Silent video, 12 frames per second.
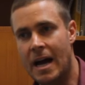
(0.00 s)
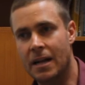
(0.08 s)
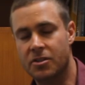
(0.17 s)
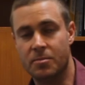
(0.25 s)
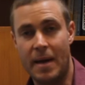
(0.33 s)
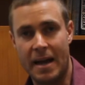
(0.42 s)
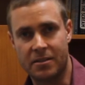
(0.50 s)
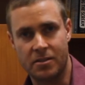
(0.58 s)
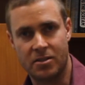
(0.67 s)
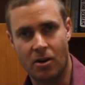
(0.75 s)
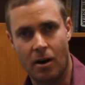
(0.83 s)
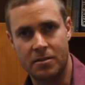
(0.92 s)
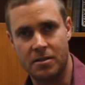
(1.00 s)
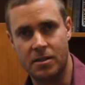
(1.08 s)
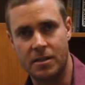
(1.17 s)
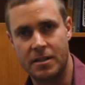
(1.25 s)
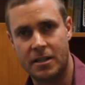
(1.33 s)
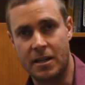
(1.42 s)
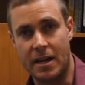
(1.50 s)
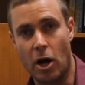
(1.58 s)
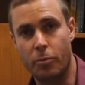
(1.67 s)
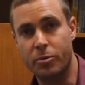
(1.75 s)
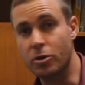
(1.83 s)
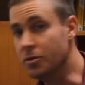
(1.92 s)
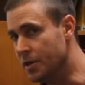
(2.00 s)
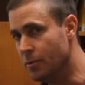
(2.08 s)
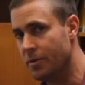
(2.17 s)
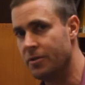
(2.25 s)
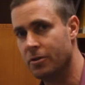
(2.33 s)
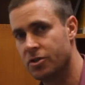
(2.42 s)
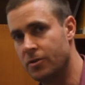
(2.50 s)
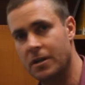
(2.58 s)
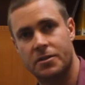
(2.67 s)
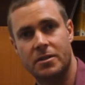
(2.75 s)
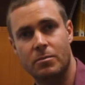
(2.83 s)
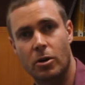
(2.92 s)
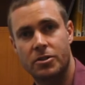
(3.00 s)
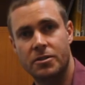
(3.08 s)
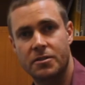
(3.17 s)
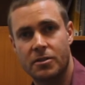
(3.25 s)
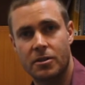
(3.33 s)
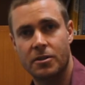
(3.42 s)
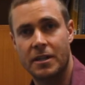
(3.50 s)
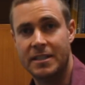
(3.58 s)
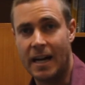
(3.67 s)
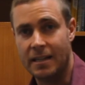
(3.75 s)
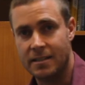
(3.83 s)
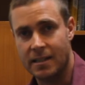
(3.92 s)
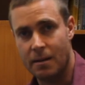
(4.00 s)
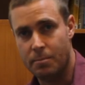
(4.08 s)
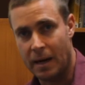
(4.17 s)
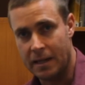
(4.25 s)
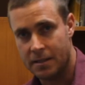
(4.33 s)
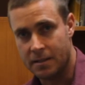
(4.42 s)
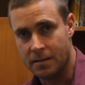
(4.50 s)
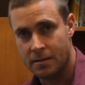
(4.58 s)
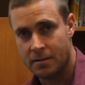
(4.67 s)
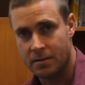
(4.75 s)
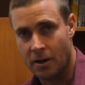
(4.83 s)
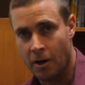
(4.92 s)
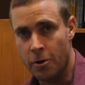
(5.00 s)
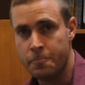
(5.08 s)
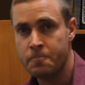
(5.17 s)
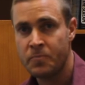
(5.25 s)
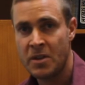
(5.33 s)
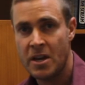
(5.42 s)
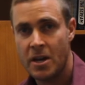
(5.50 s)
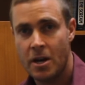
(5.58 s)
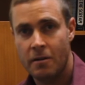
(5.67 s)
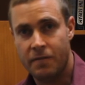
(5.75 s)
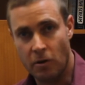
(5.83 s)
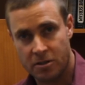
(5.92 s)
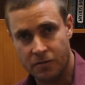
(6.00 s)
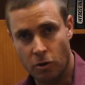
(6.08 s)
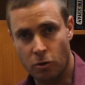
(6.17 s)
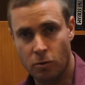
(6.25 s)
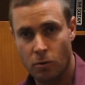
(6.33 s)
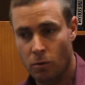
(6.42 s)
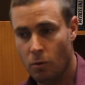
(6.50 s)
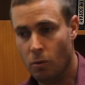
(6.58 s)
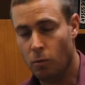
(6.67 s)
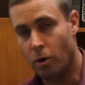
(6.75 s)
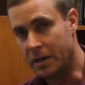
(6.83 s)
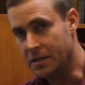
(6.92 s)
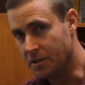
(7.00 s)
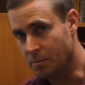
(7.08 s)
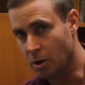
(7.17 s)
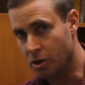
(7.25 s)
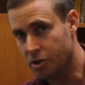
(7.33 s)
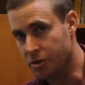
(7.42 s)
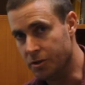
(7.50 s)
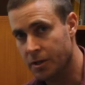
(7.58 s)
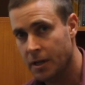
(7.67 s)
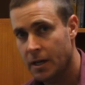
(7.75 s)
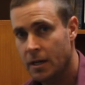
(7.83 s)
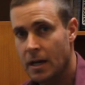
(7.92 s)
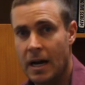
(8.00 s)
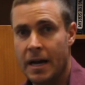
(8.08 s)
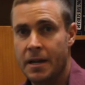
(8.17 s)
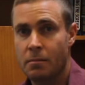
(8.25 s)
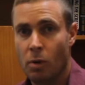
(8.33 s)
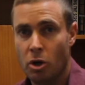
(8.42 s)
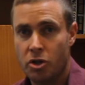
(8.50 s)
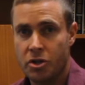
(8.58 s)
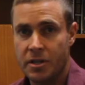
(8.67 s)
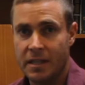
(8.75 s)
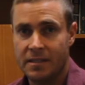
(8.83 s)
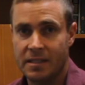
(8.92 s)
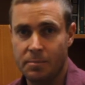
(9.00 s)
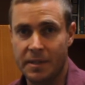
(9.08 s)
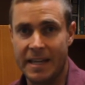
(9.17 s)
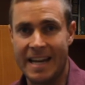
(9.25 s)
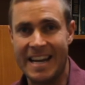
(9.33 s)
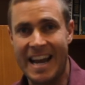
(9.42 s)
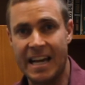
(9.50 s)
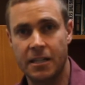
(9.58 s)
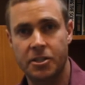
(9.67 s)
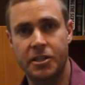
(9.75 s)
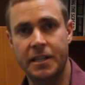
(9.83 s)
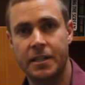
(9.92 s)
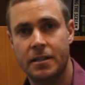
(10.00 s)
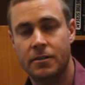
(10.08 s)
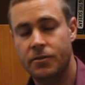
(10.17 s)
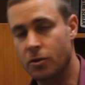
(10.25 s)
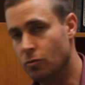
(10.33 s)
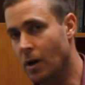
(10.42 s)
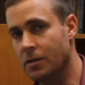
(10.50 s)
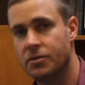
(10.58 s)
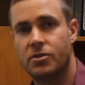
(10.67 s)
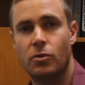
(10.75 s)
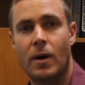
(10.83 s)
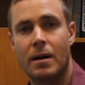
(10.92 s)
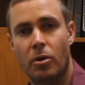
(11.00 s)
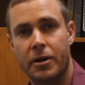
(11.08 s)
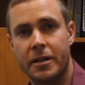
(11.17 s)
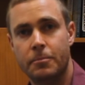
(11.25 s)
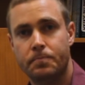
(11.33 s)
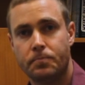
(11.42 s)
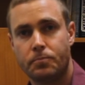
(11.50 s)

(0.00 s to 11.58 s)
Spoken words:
and some exercises that can help you deal with your stress and emotions on a day-to-day basis. So, first of all, what is an emotion? An emotion is simply an energy that runs through our body.